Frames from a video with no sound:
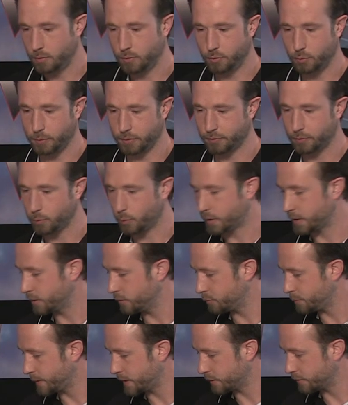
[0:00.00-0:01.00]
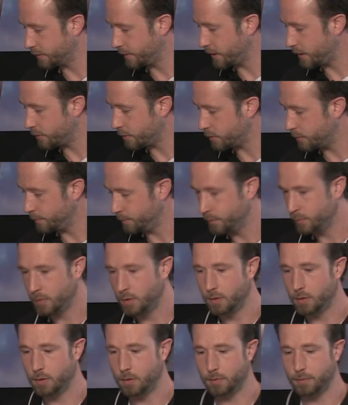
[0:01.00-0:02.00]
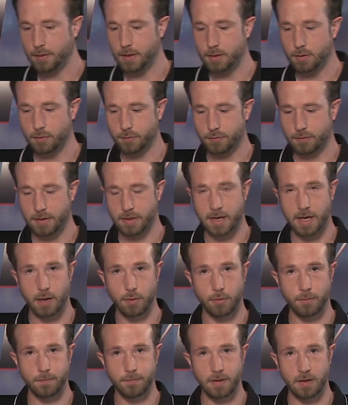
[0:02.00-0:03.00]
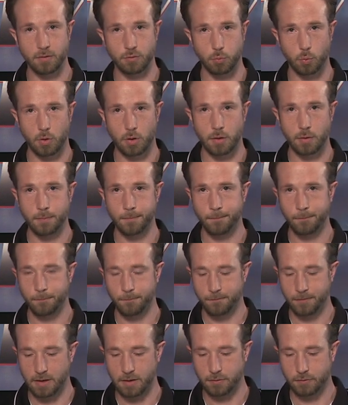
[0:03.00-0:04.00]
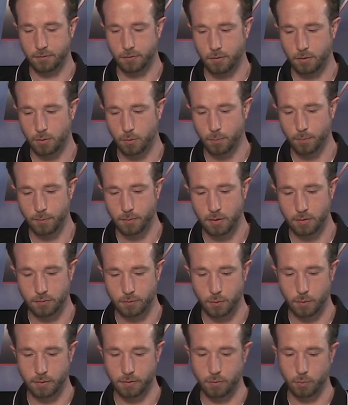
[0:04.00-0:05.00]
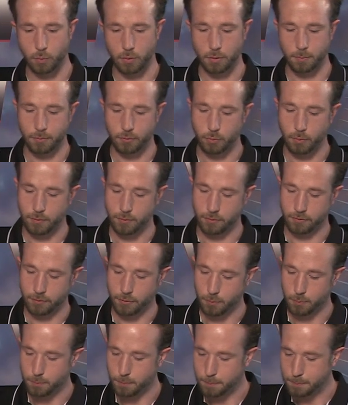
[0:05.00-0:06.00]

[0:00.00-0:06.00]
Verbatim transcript: twist the wires back together, then you'll see how the phase one, phase two is going to work between the two.